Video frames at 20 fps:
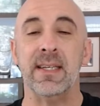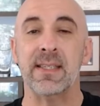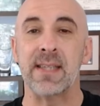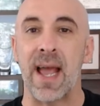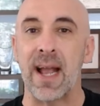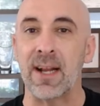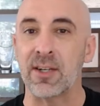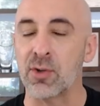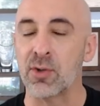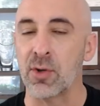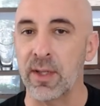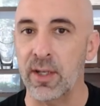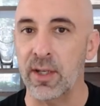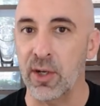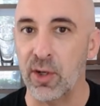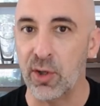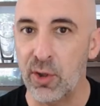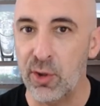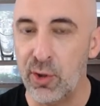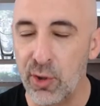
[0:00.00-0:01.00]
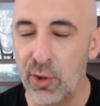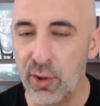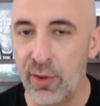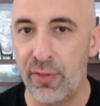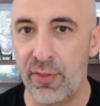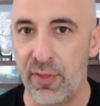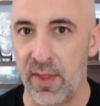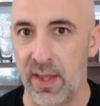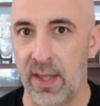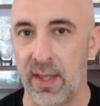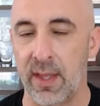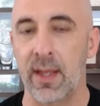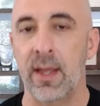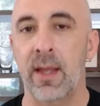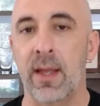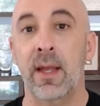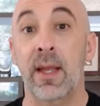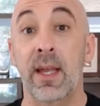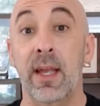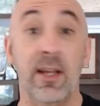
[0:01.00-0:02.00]
actually a good
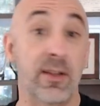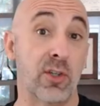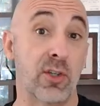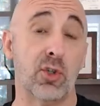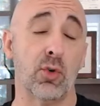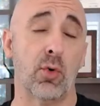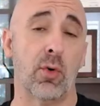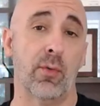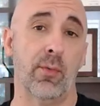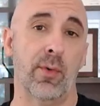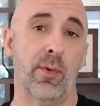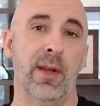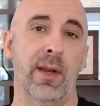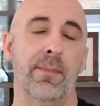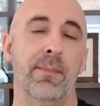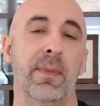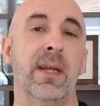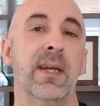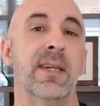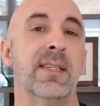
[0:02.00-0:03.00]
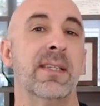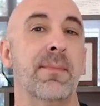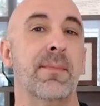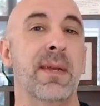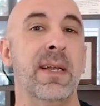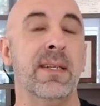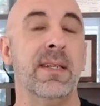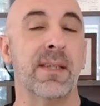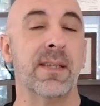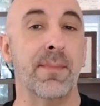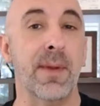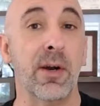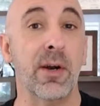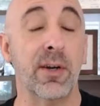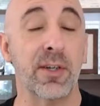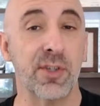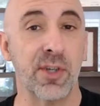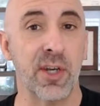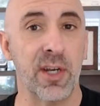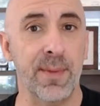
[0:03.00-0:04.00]
thing in the short run, because it means
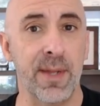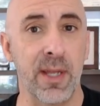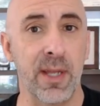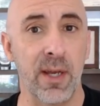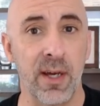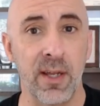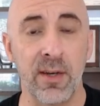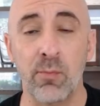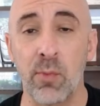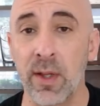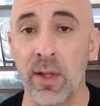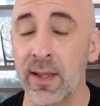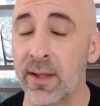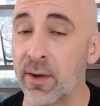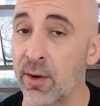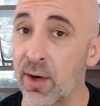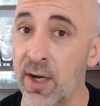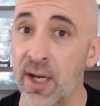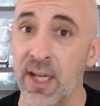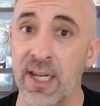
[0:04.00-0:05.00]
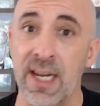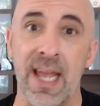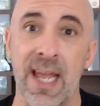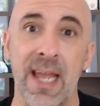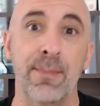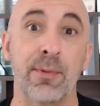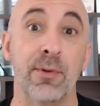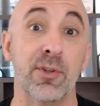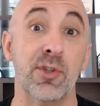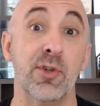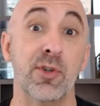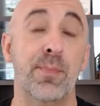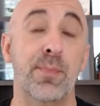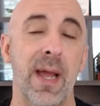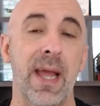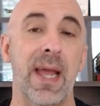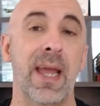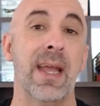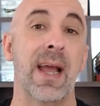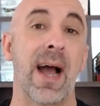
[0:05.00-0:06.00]
Americans are going to be unwilling or unable to
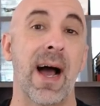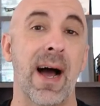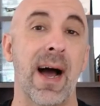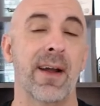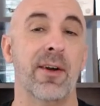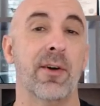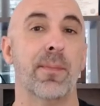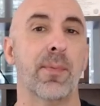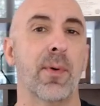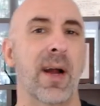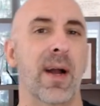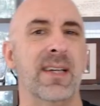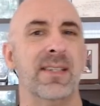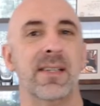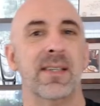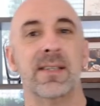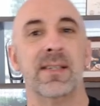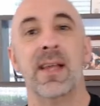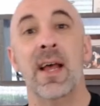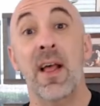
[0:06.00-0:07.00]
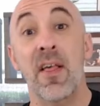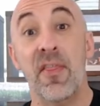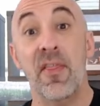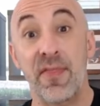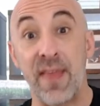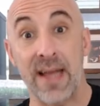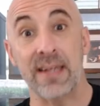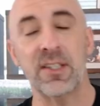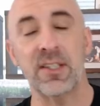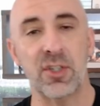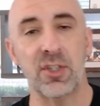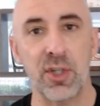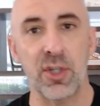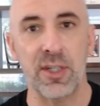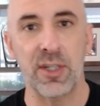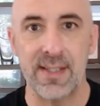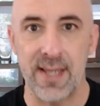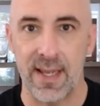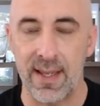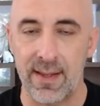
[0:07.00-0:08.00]
pay higher prices. That
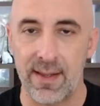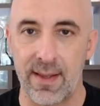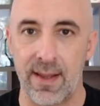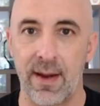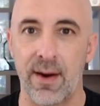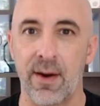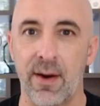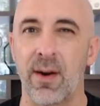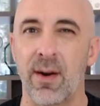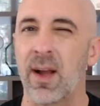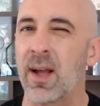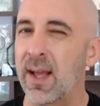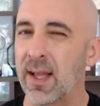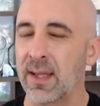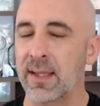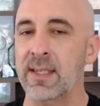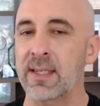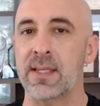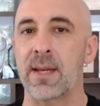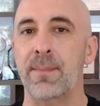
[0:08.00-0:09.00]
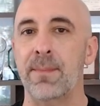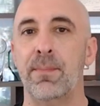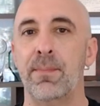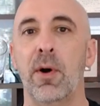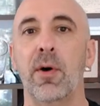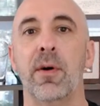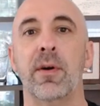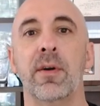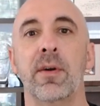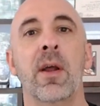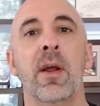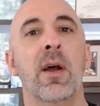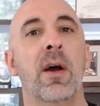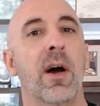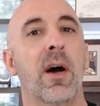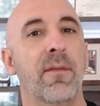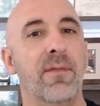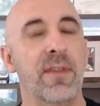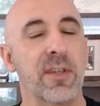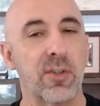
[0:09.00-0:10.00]
should take care, at least in part,
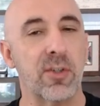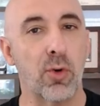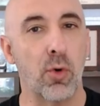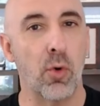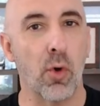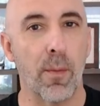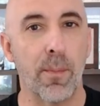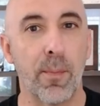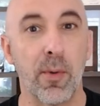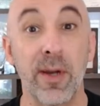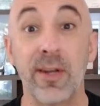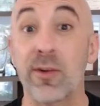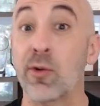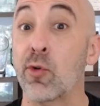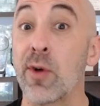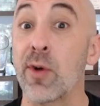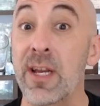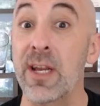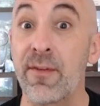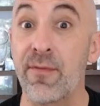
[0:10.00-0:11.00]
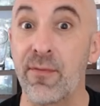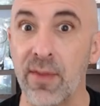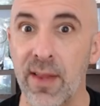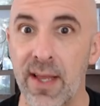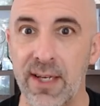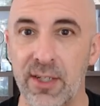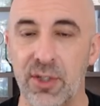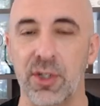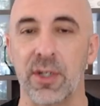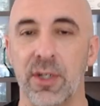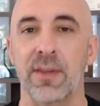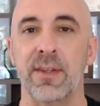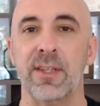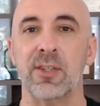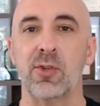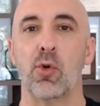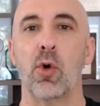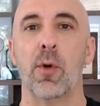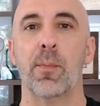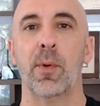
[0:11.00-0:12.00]
of this corporate greedflation, this
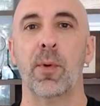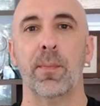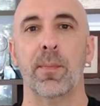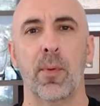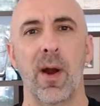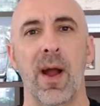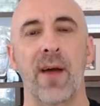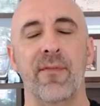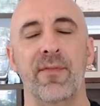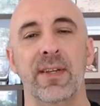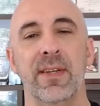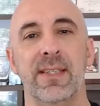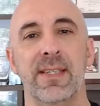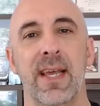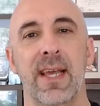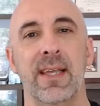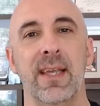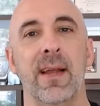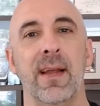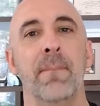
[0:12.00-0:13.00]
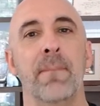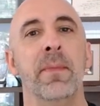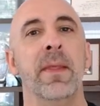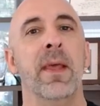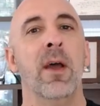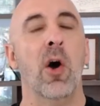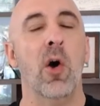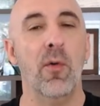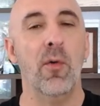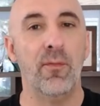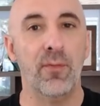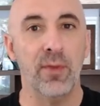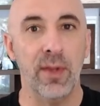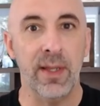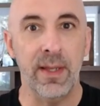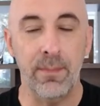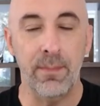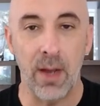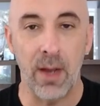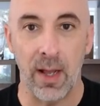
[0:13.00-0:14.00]
corporate profit taking,
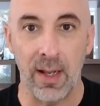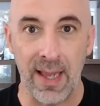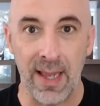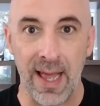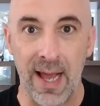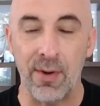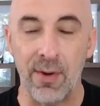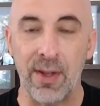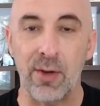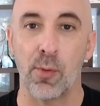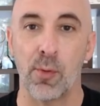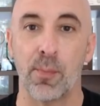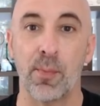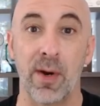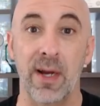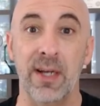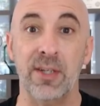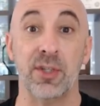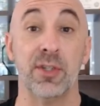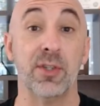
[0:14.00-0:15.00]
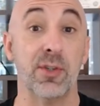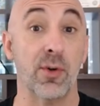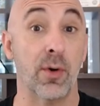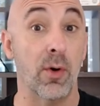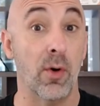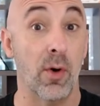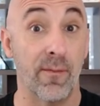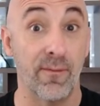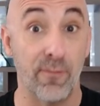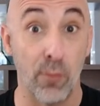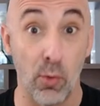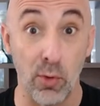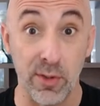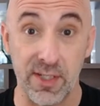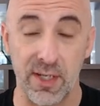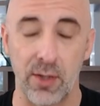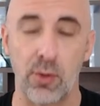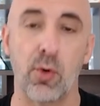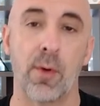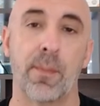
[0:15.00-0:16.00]
hopefully allowing corporations or
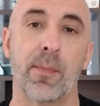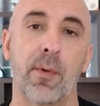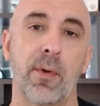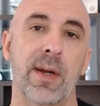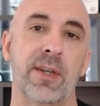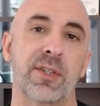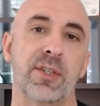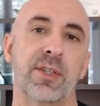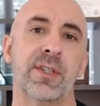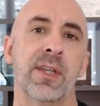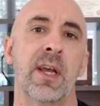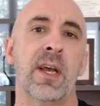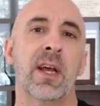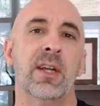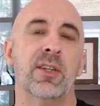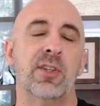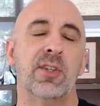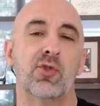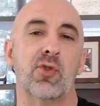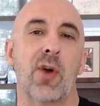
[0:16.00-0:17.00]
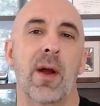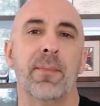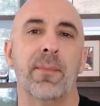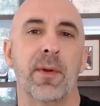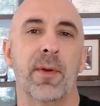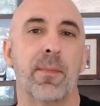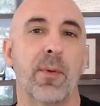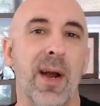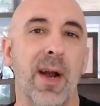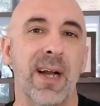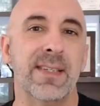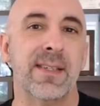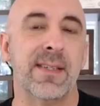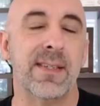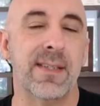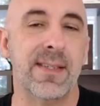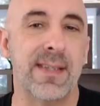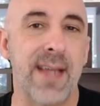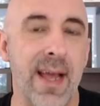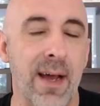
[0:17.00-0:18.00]
forcing corporations to drop their
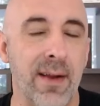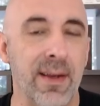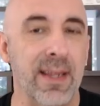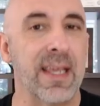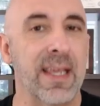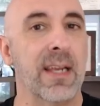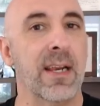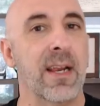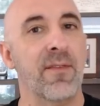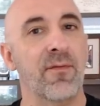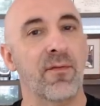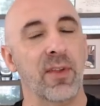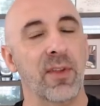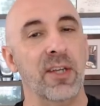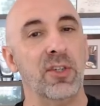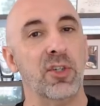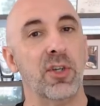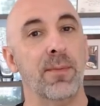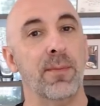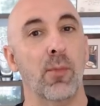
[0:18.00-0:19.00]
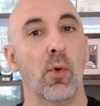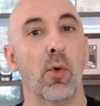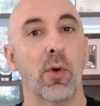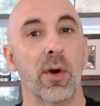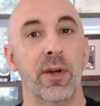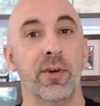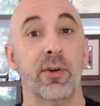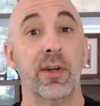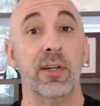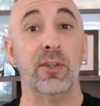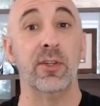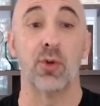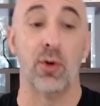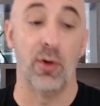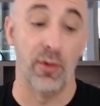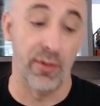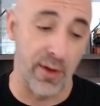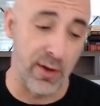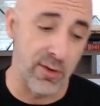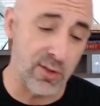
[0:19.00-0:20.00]
prices down and get inflation more under
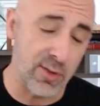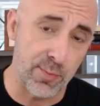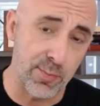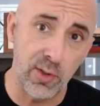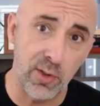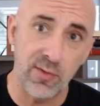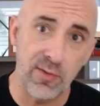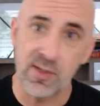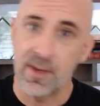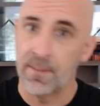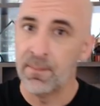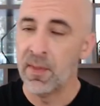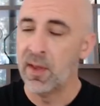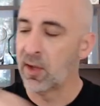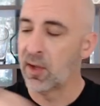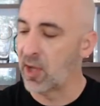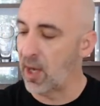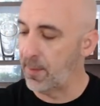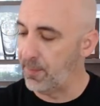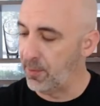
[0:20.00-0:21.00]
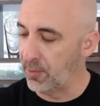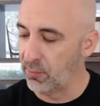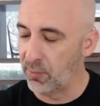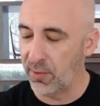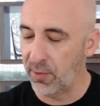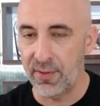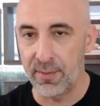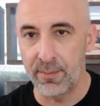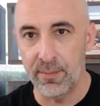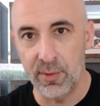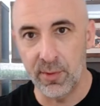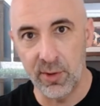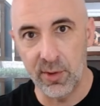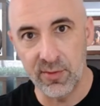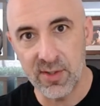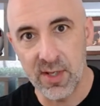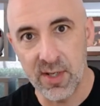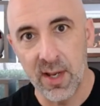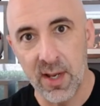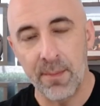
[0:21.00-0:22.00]
control. Those moves, coupled with the
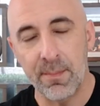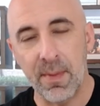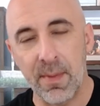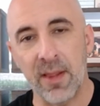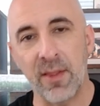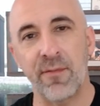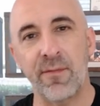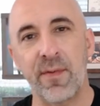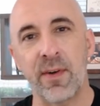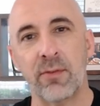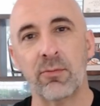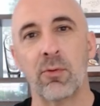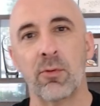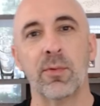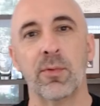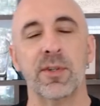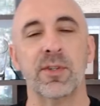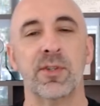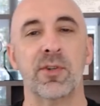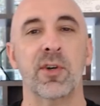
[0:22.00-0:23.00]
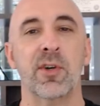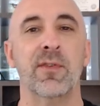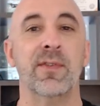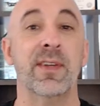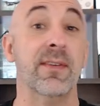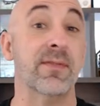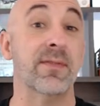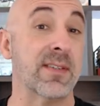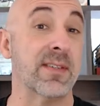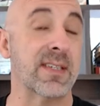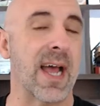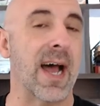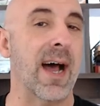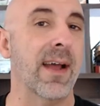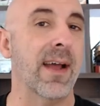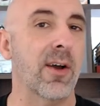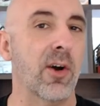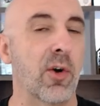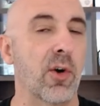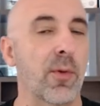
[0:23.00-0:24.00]
moves by the Federal Reserve, gives us
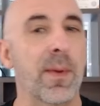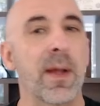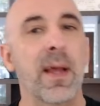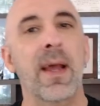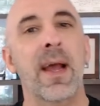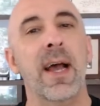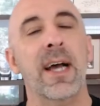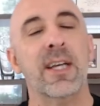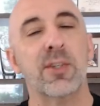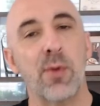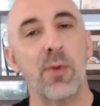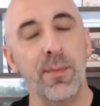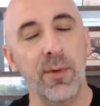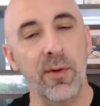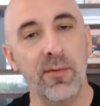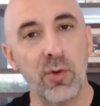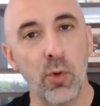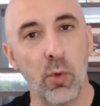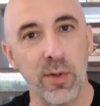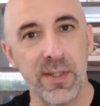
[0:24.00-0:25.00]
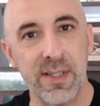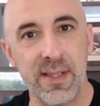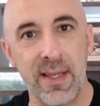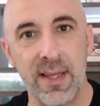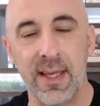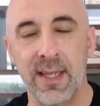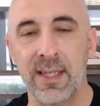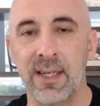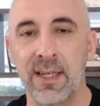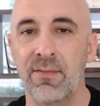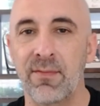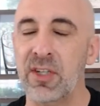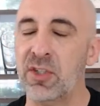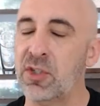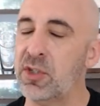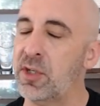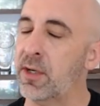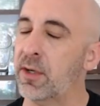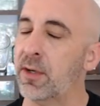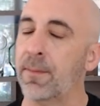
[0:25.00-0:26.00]
high hope as we move towards the end of
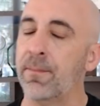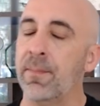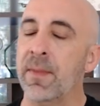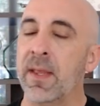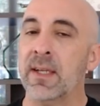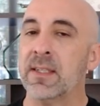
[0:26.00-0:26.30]
this year.